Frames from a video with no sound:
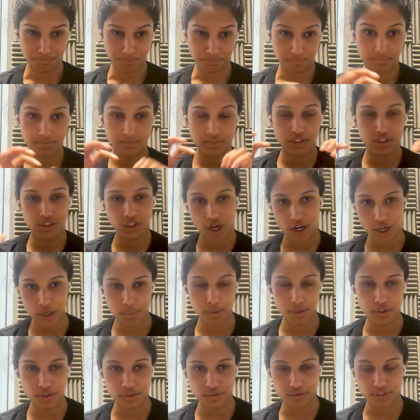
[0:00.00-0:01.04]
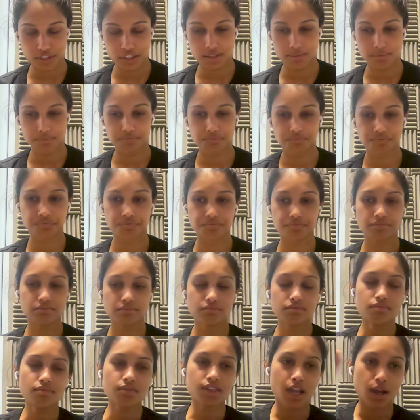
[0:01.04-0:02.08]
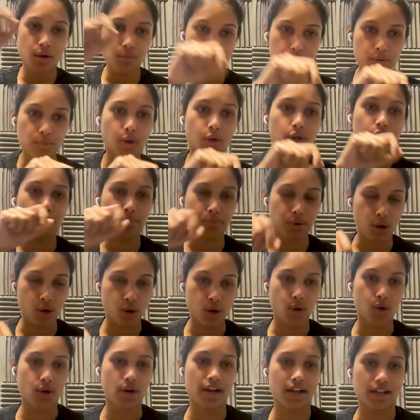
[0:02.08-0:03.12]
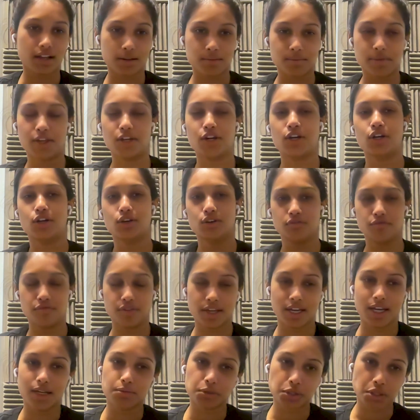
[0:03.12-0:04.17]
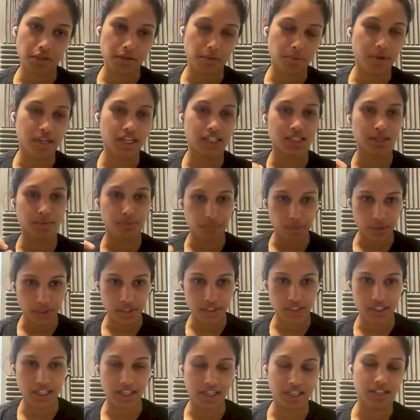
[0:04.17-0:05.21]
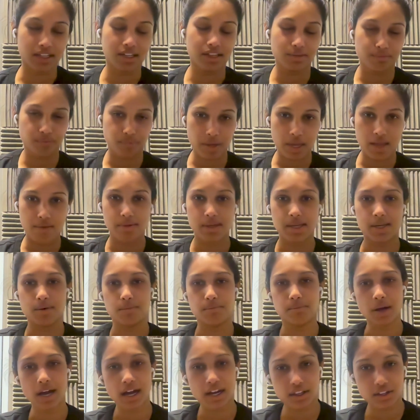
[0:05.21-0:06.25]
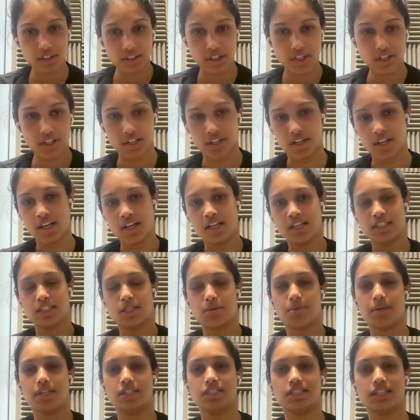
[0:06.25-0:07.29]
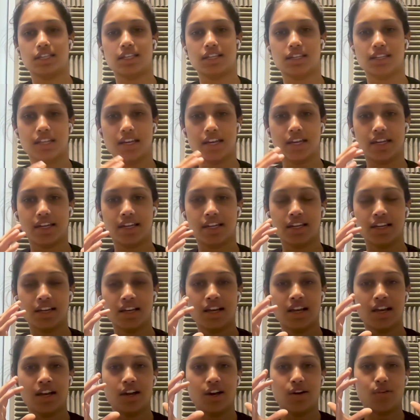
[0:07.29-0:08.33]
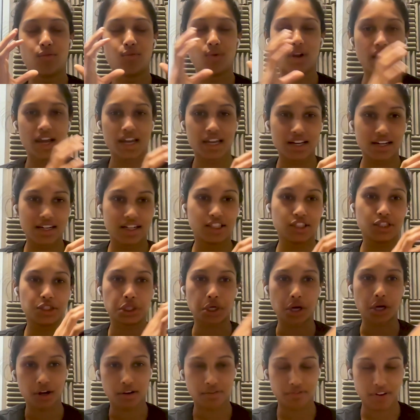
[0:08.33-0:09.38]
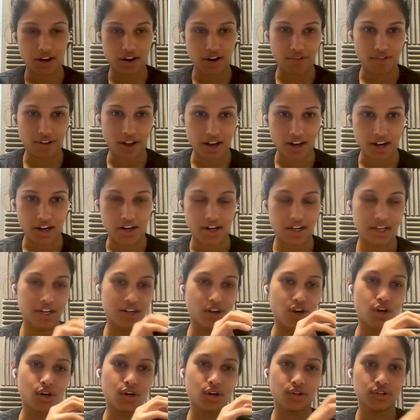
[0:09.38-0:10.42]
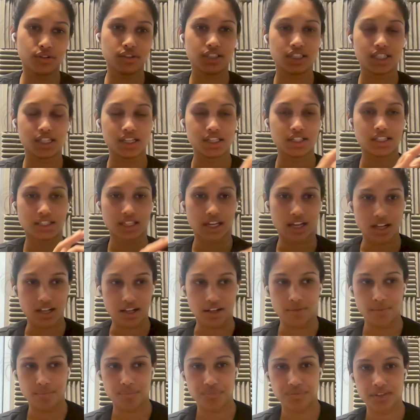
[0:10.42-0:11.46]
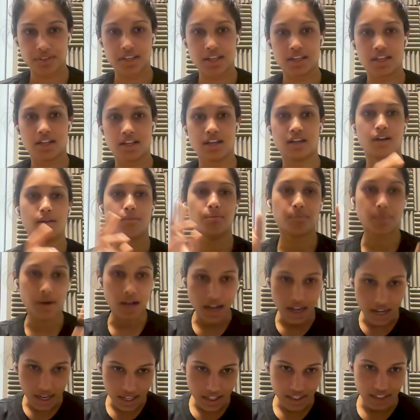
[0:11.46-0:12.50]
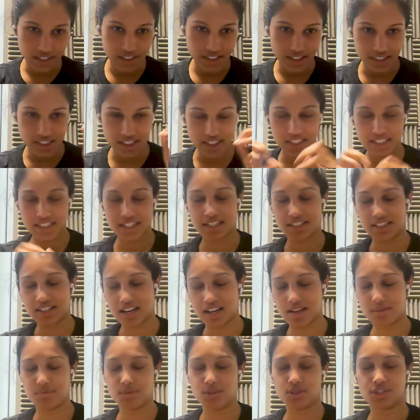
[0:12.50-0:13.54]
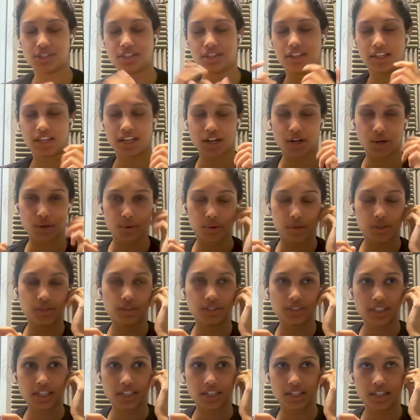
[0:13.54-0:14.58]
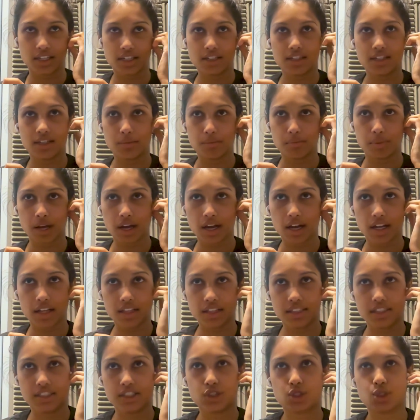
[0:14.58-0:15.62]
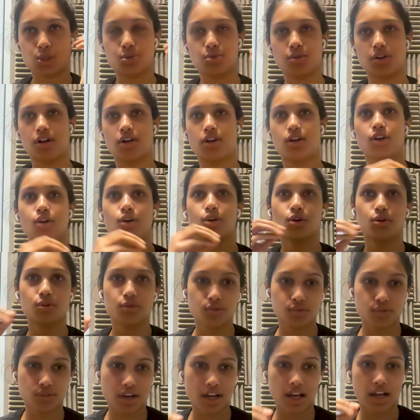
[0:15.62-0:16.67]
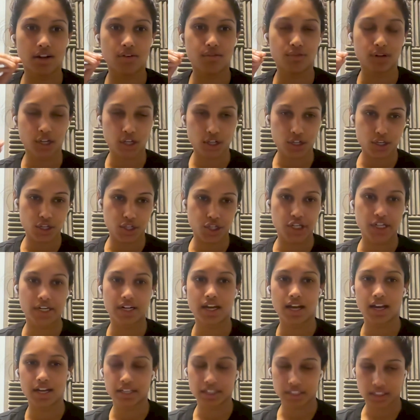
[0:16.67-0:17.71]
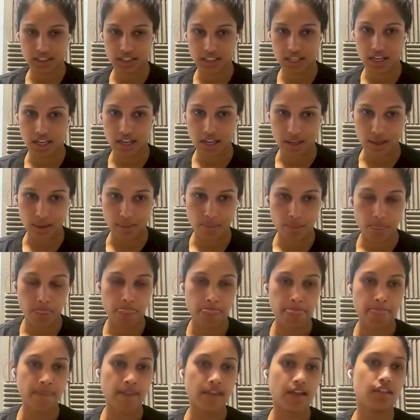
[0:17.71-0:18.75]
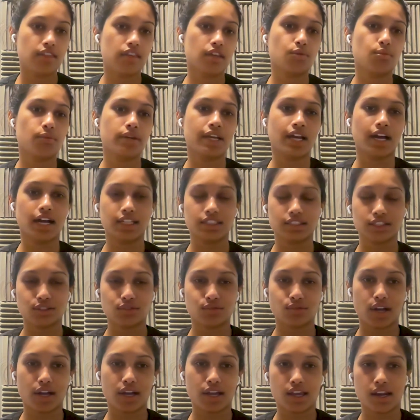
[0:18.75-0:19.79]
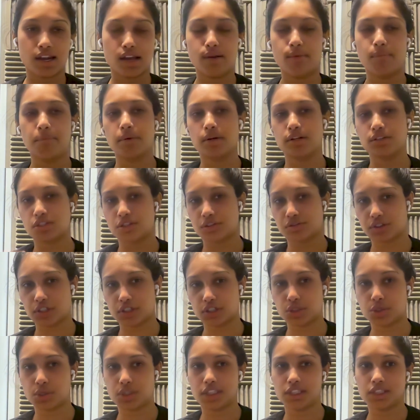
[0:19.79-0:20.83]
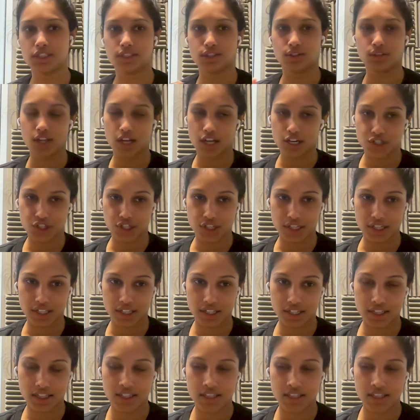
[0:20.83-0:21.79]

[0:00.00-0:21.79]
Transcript: Stark proofs. And we wrote a program in our own VM, so then we had to build like a baby compiler to basically like write a Stark verifier in our own DSL, compile it, and I'm using like air quotes, like compile it to our own recursion ISA, and then we had to write a bunch of constraints and logic